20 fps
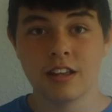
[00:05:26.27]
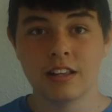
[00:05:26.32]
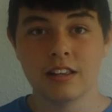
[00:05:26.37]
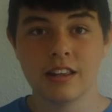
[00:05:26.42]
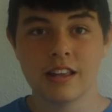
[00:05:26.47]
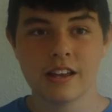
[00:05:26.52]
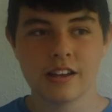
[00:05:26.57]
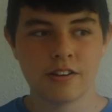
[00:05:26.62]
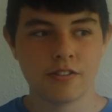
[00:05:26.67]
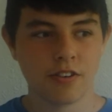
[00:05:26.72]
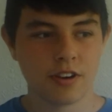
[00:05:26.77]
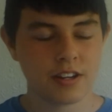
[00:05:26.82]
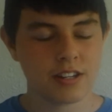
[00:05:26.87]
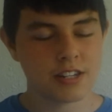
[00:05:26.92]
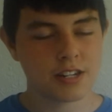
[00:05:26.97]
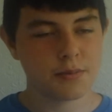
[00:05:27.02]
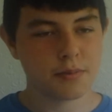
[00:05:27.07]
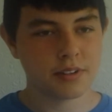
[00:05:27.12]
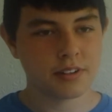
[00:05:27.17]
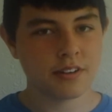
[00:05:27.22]
like great
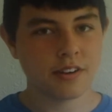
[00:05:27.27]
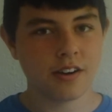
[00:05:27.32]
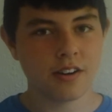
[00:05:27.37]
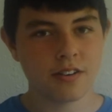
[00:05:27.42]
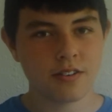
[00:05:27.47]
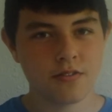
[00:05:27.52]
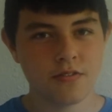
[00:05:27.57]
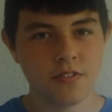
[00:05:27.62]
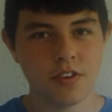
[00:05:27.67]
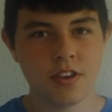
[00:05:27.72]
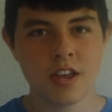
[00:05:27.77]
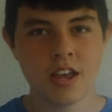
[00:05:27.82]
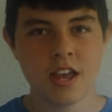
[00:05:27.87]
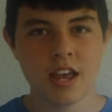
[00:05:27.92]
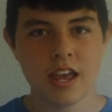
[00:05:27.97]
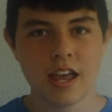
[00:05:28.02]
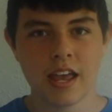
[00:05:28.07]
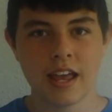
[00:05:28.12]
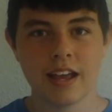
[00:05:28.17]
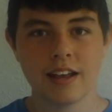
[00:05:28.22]
cinematography
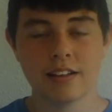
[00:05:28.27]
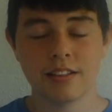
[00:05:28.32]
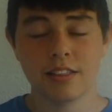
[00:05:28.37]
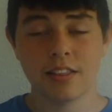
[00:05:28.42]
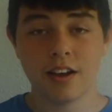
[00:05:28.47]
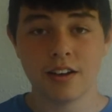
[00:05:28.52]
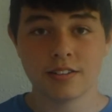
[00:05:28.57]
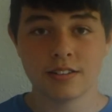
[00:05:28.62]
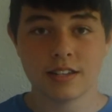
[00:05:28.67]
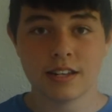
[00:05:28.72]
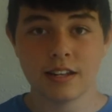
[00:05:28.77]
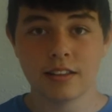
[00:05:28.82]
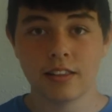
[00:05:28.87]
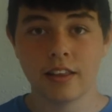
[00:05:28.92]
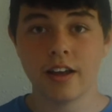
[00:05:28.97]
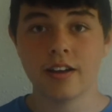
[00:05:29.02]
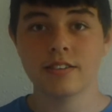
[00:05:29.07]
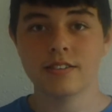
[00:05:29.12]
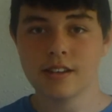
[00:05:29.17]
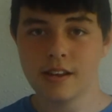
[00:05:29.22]
and
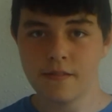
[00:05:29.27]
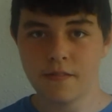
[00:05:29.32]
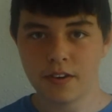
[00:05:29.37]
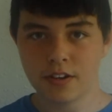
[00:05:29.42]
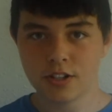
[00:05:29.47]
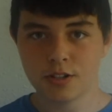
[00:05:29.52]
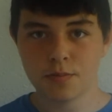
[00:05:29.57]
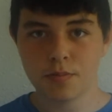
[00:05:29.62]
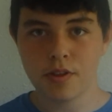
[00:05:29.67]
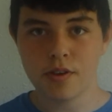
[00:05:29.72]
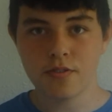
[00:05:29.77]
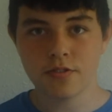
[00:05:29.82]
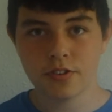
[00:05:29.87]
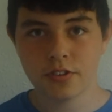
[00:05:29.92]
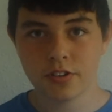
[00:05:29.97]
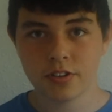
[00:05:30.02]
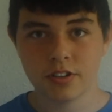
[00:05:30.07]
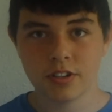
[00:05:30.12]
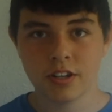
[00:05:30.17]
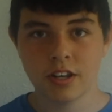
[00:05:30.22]
lots of
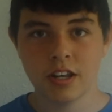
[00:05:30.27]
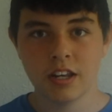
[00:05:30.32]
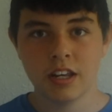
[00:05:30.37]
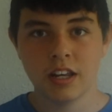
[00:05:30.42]
explosions.